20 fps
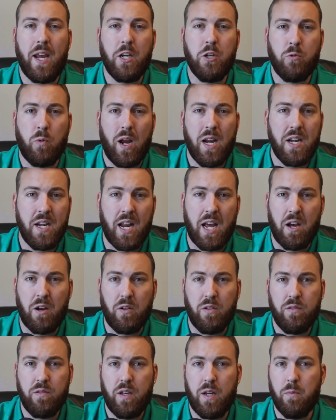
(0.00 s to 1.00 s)
right
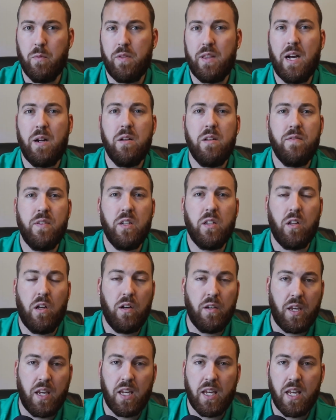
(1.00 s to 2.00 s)
now, and without even
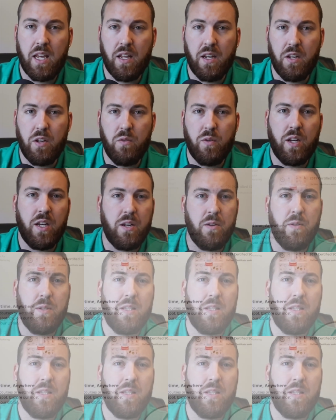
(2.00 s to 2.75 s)
logging in, you can use the